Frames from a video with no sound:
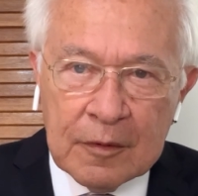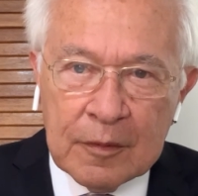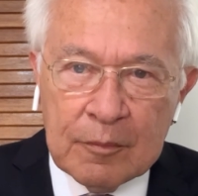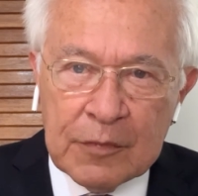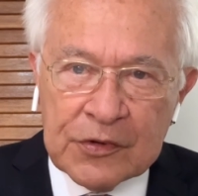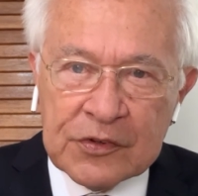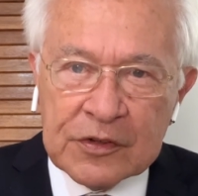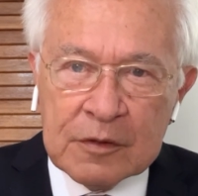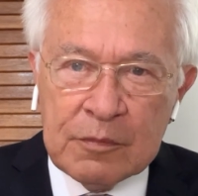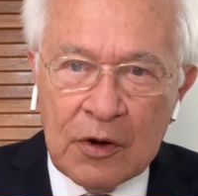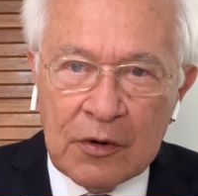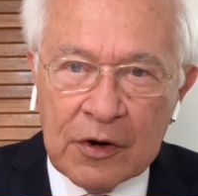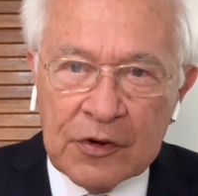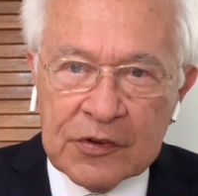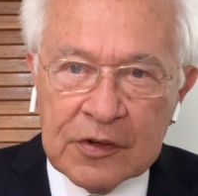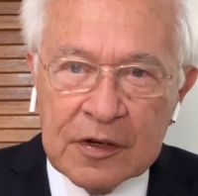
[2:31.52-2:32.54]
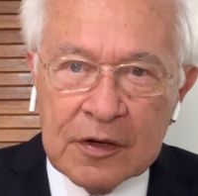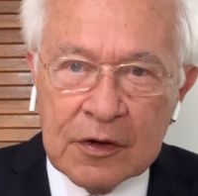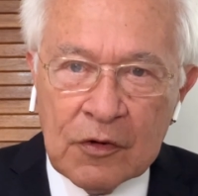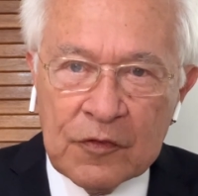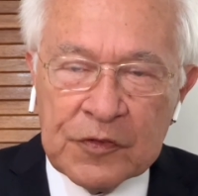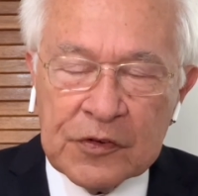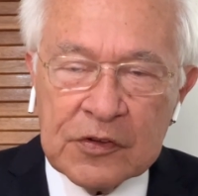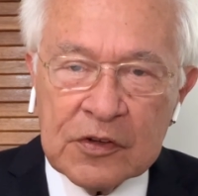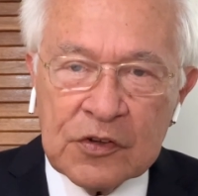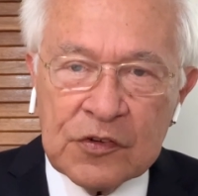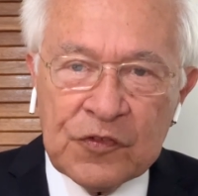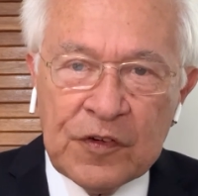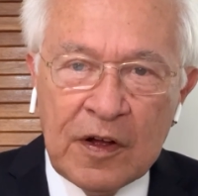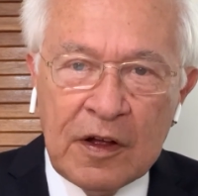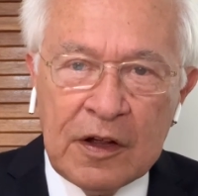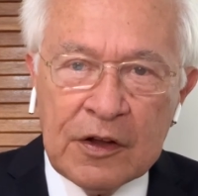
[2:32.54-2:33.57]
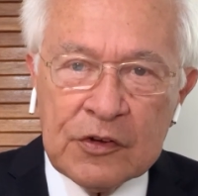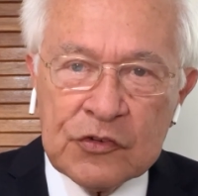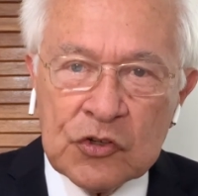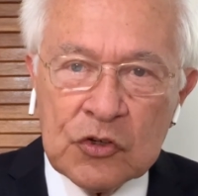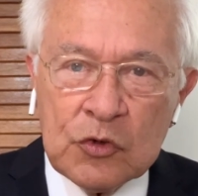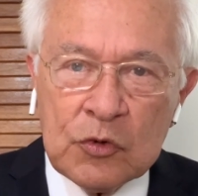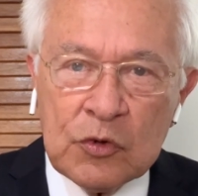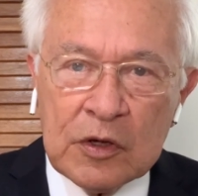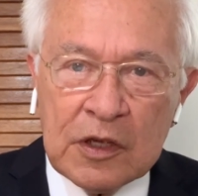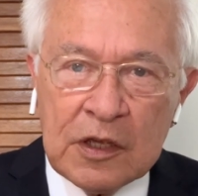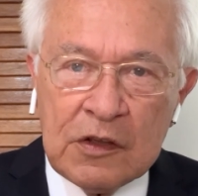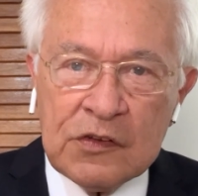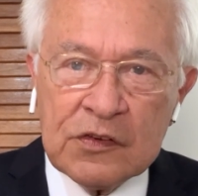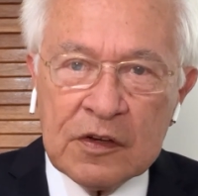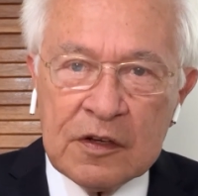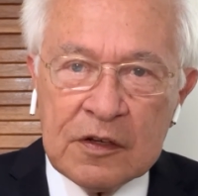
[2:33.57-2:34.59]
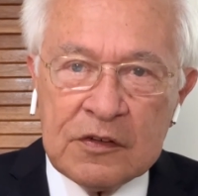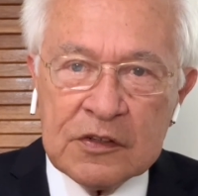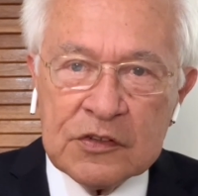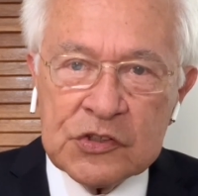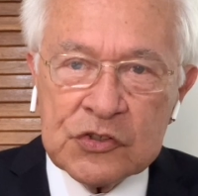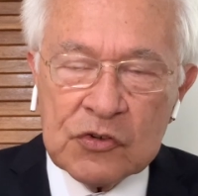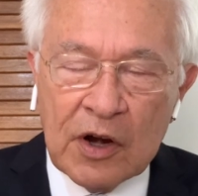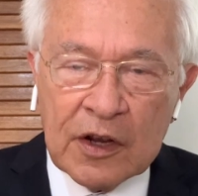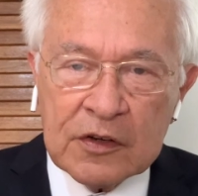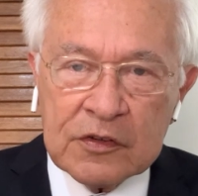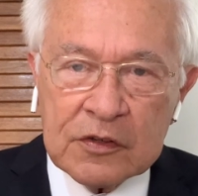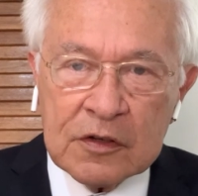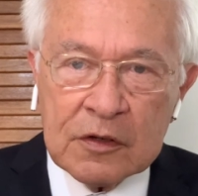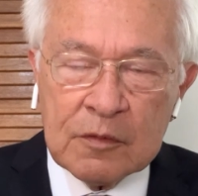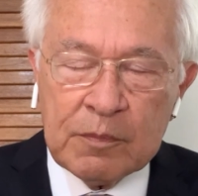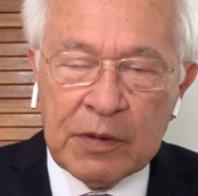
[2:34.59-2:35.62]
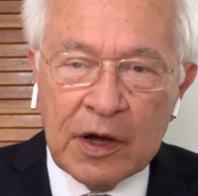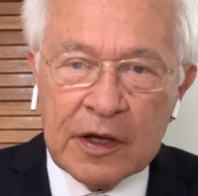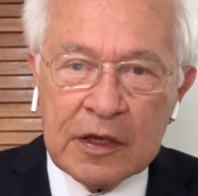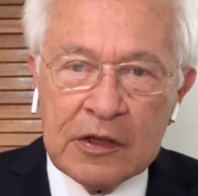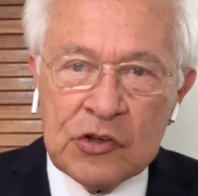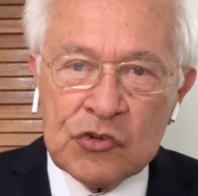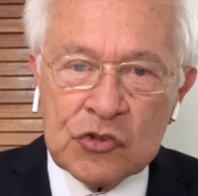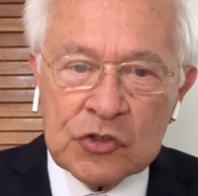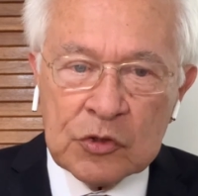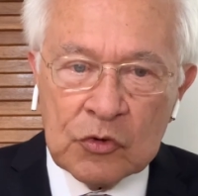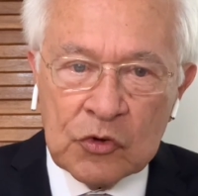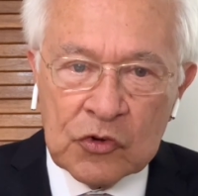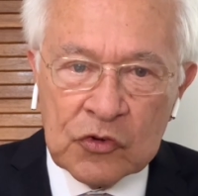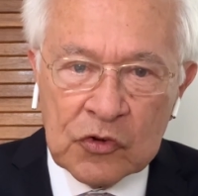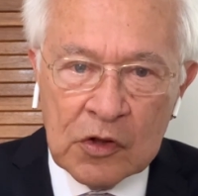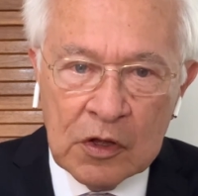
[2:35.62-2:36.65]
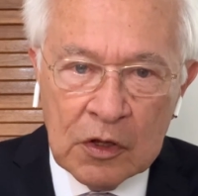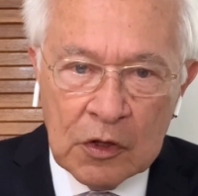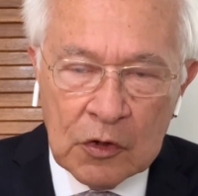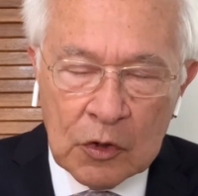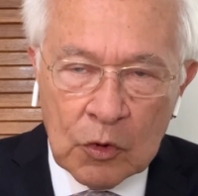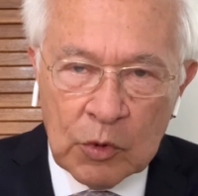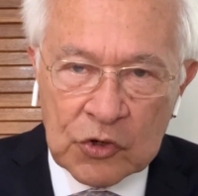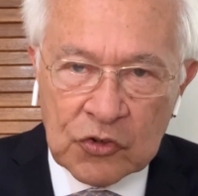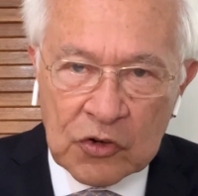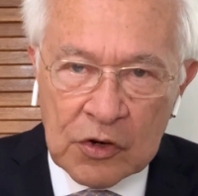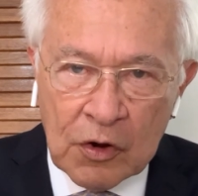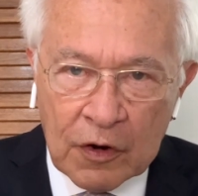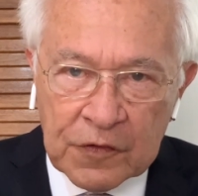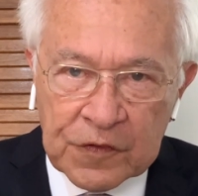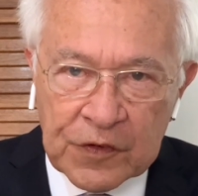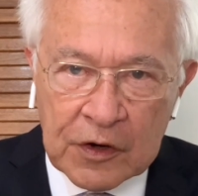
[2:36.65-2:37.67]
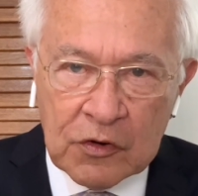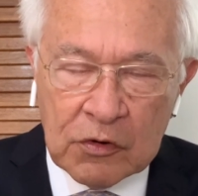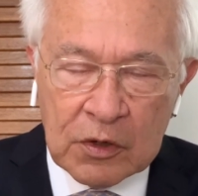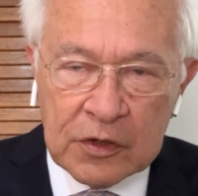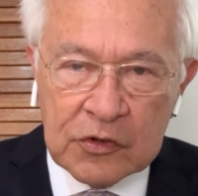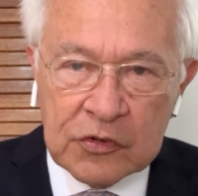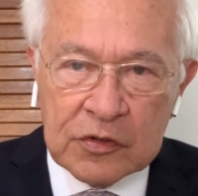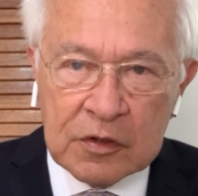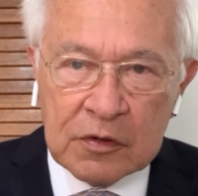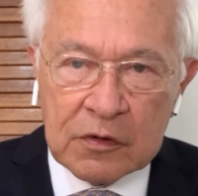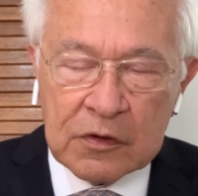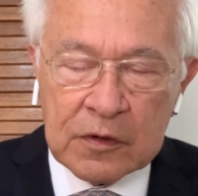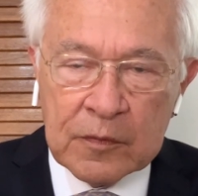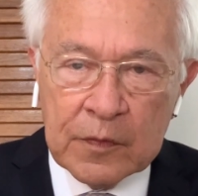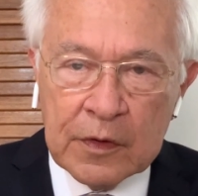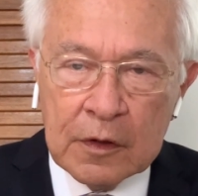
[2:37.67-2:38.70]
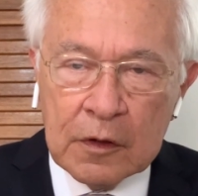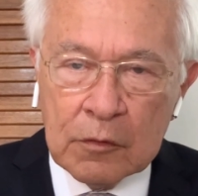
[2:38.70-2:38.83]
Mr. Morrison in office is far too easily distracted by issues which are not federal issues.